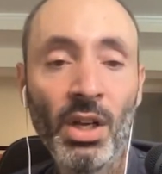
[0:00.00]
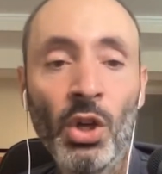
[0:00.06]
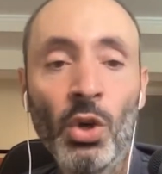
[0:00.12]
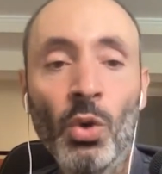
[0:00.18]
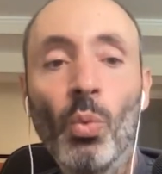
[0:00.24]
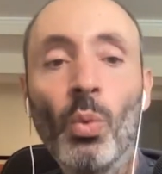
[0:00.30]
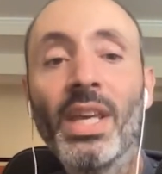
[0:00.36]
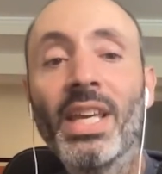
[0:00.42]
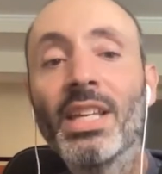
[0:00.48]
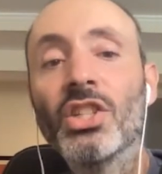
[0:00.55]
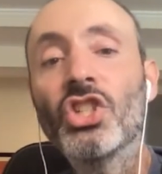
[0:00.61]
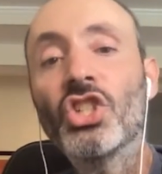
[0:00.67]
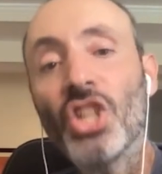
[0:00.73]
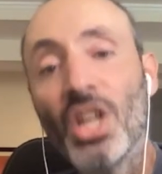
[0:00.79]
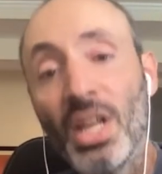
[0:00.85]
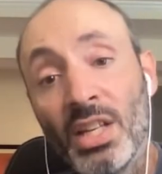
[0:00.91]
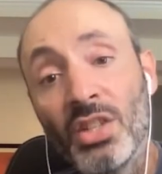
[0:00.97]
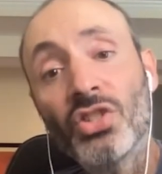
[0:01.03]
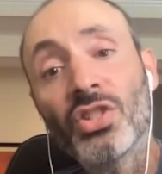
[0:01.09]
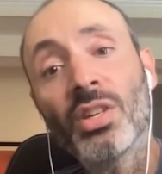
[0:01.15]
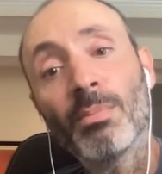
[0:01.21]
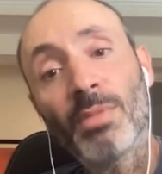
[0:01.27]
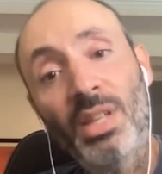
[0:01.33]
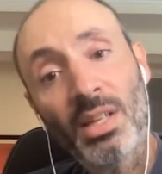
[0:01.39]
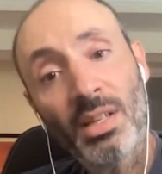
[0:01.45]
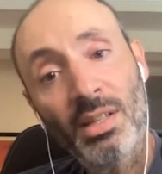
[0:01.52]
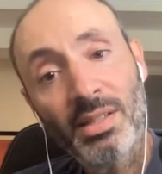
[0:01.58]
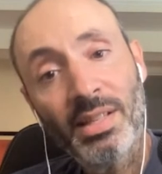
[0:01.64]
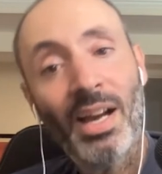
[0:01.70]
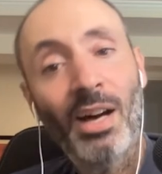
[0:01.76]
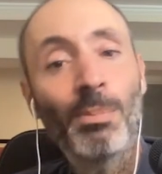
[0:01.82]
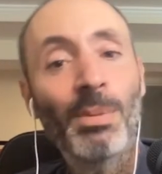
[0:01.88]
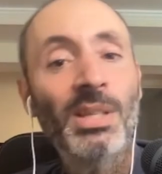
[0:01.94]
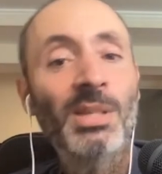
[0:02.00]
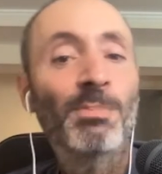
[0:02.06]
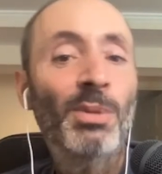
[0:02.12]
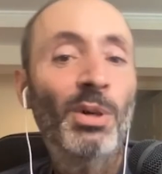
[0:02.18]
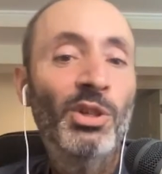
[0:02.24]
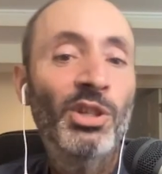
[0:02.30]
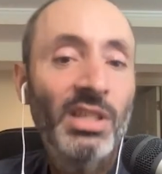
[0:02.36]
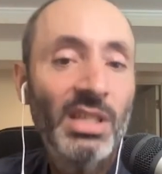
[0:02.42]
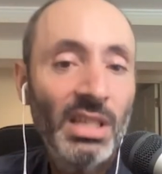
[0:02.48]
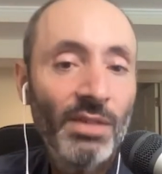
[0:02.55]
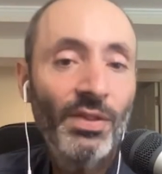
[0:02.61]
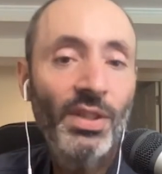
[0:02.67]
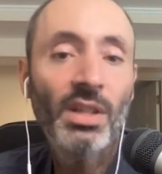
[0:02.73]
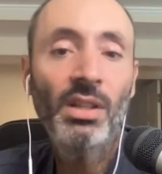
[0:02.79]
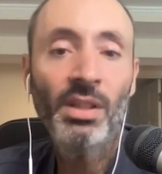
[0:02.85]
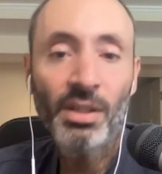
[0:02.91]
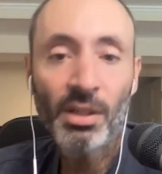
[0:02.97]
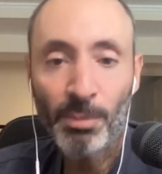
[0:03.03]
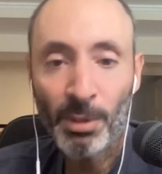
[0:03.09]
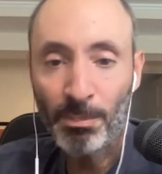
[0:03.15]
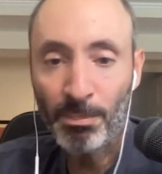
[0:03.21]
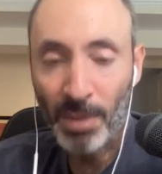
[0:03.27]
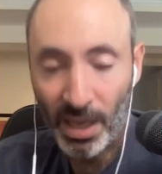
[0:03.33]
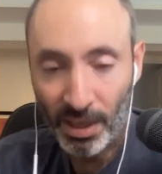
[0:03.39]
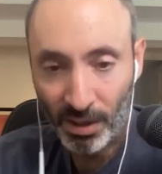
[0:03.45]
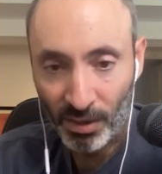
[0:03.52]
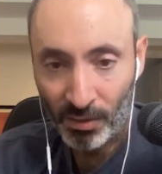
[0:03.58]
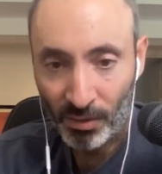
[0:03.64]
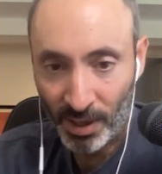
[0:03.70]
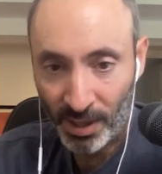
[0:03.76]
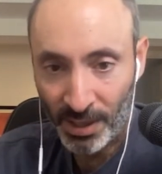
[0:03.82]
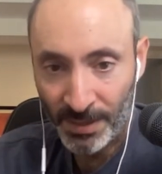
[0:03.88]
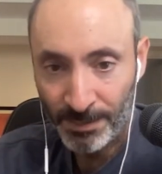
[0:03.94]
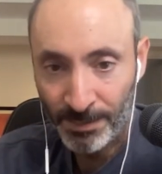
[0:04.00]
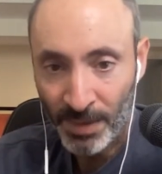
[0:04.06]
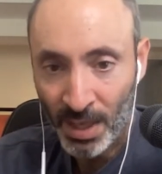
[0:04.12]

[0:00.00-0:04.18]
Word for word: we can change some things to help us perceive it a little bit better, right?